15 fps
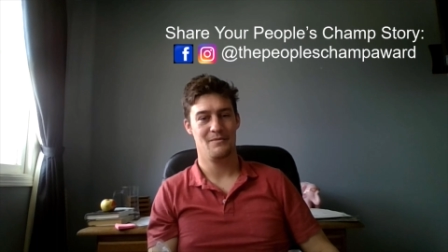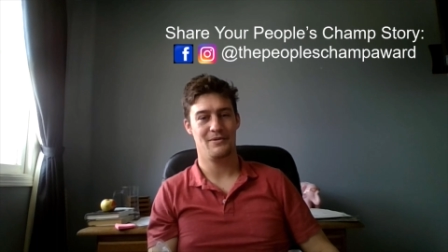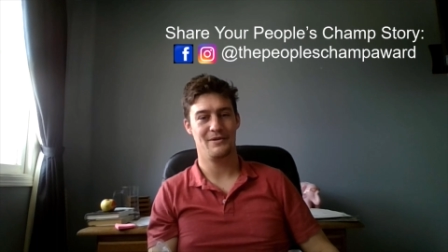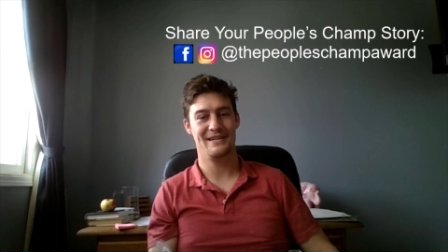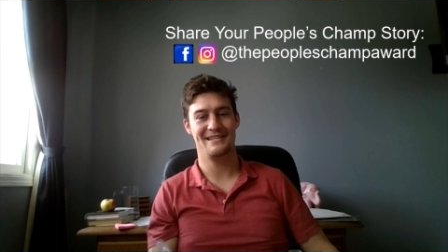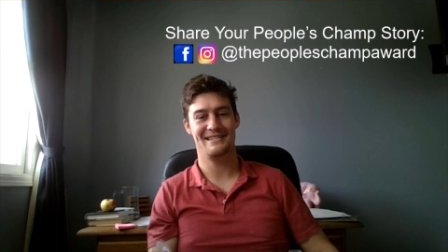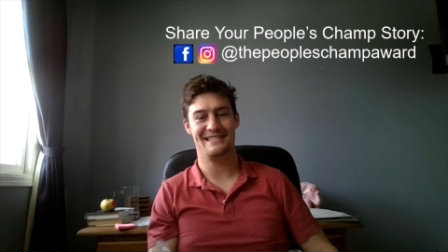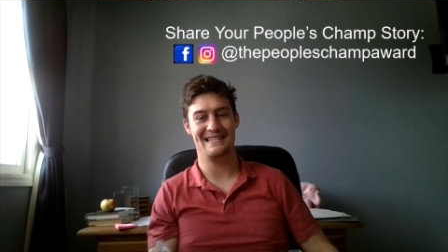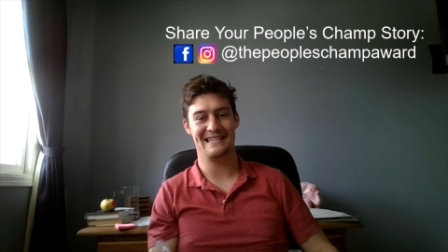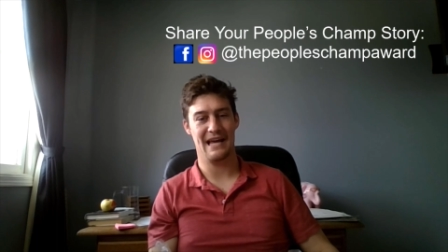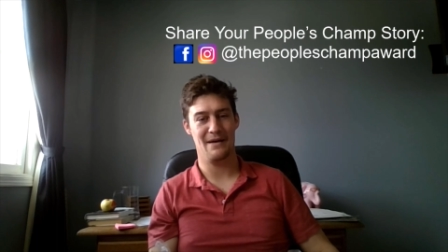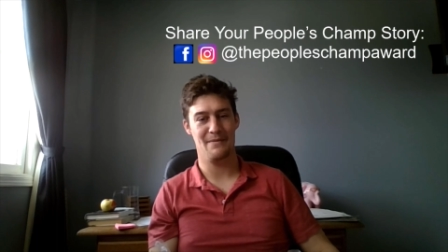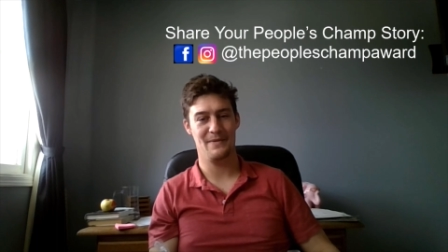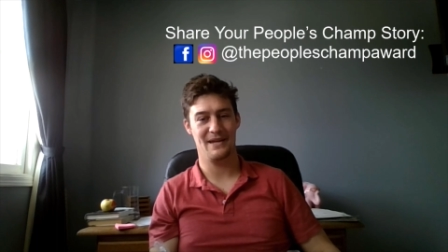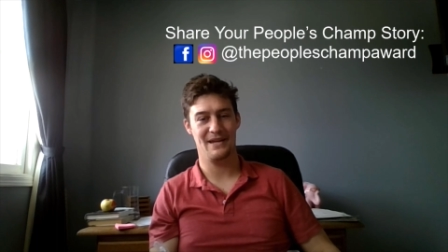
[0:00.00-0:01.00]
Please
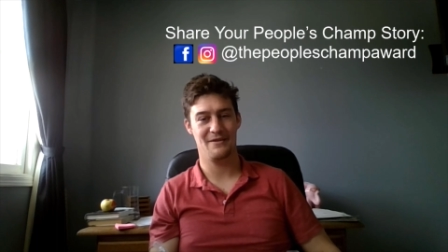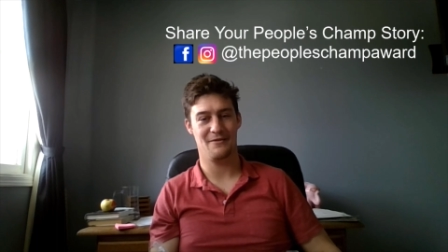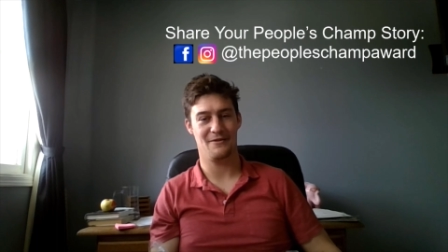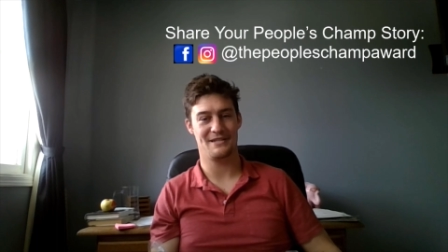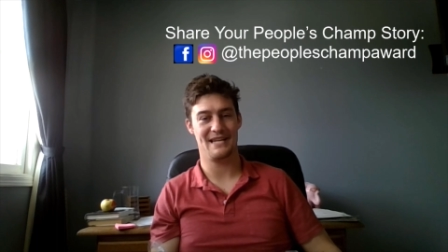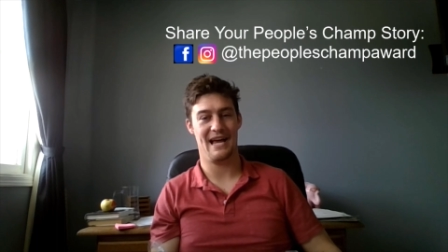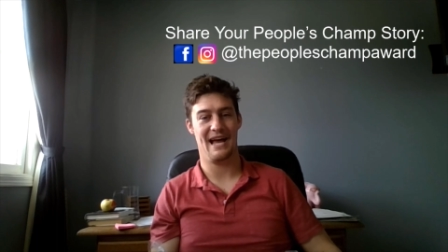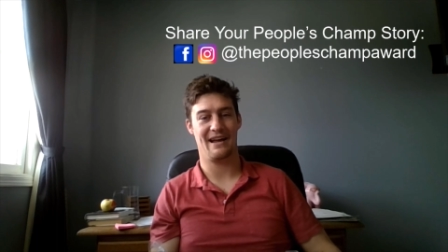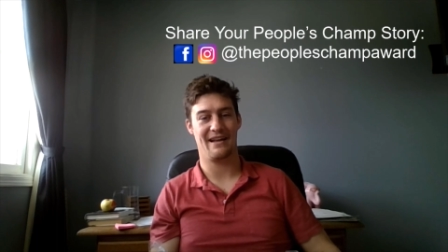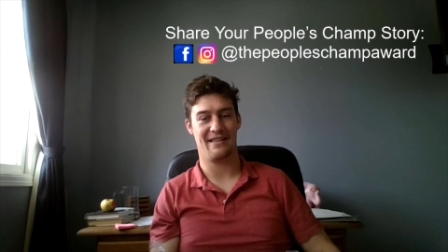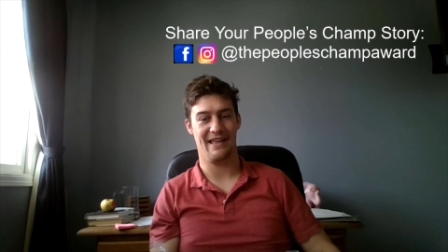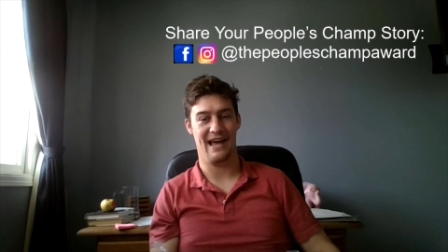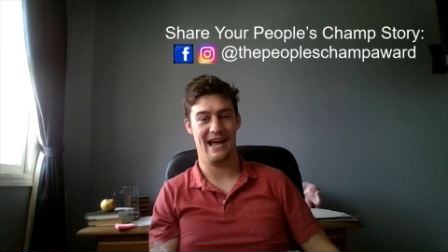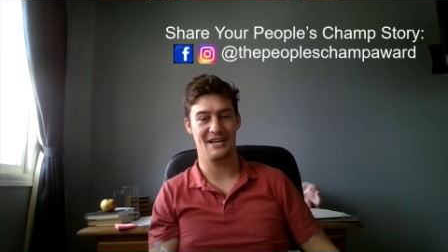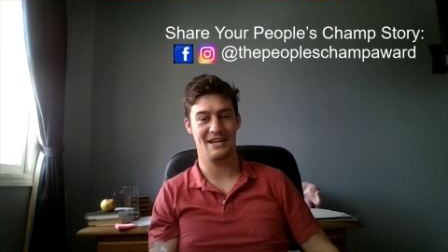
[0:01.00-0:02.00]
DM me or tag
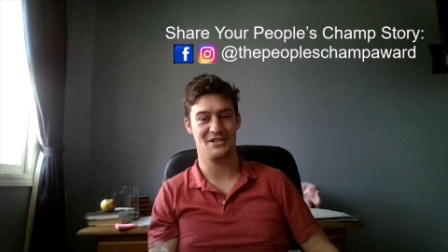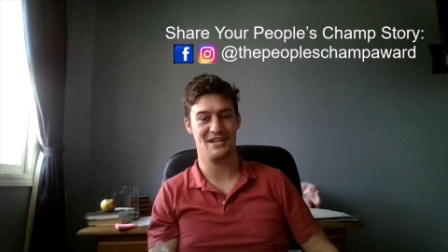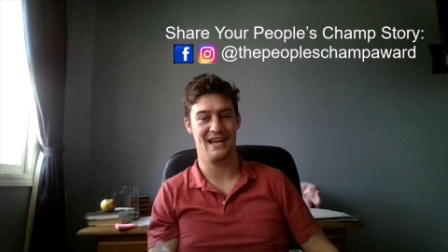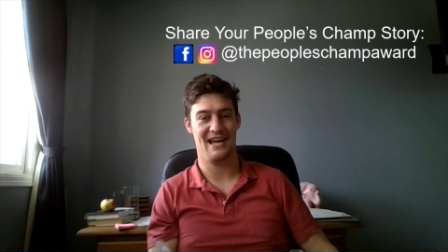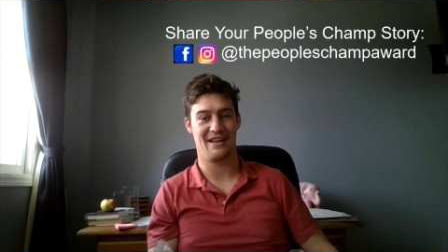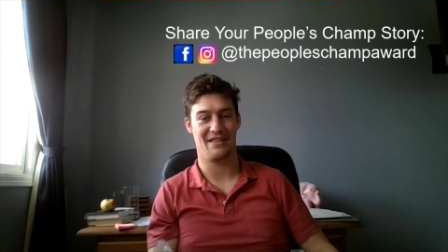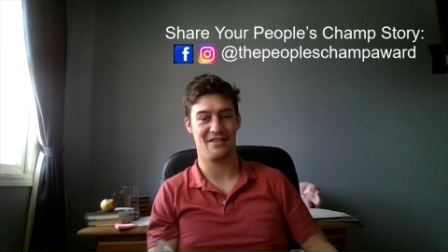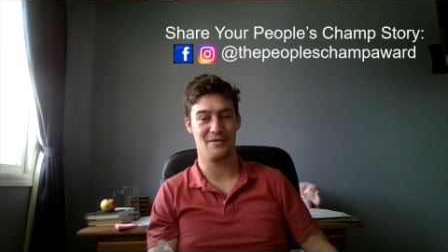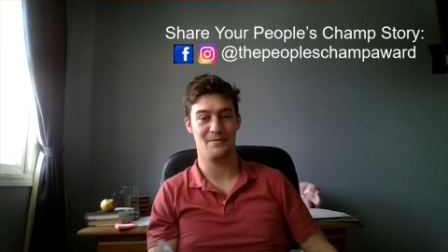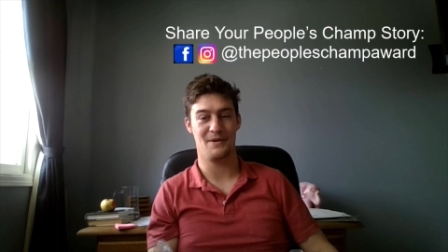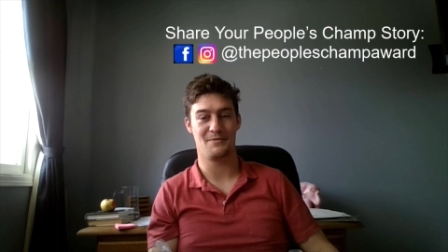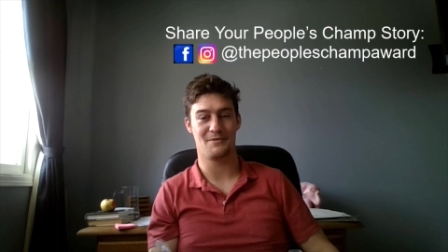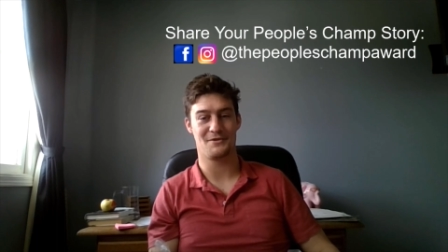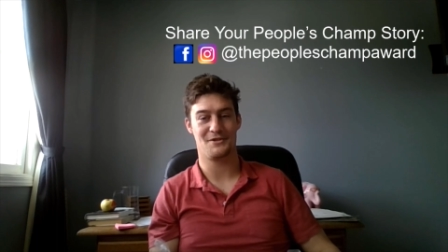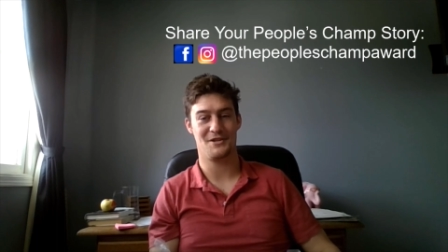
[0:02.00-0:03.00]
the hashtag the
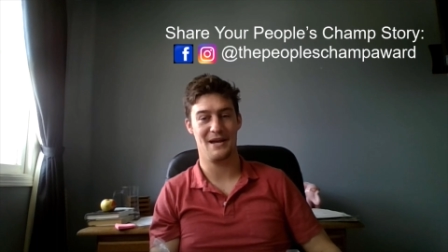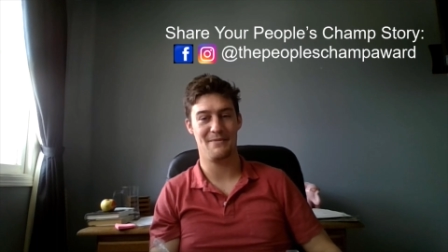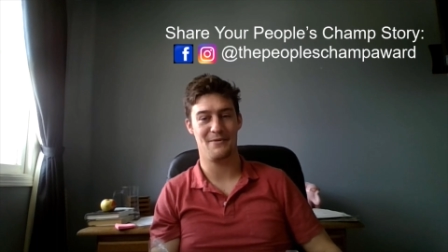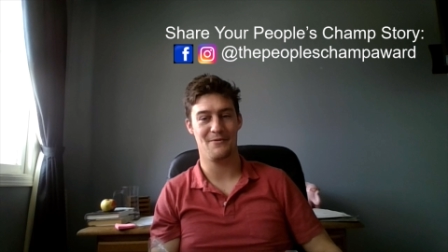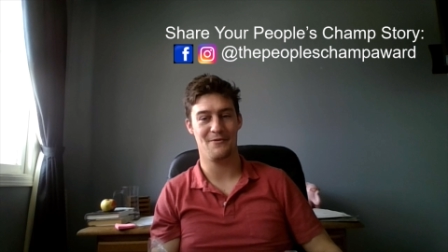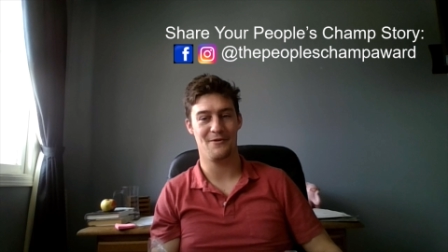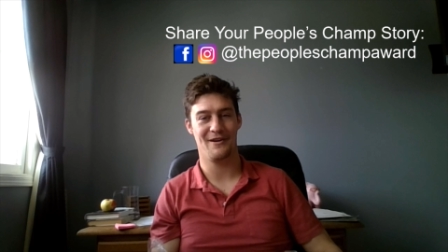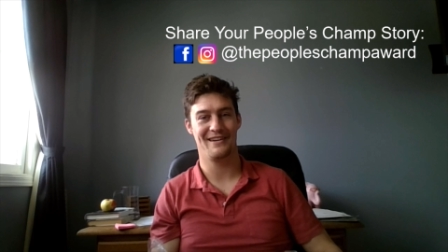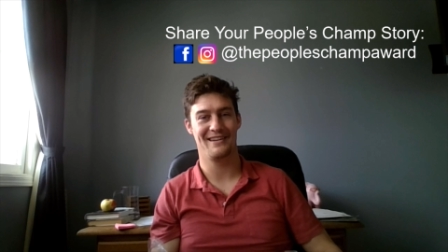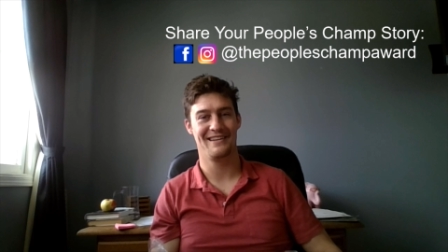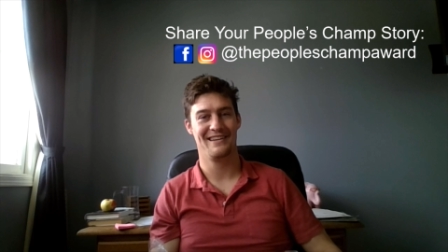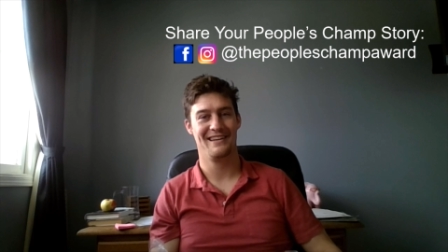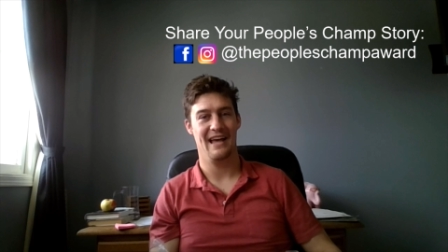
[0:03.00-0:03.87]
People's Champ Award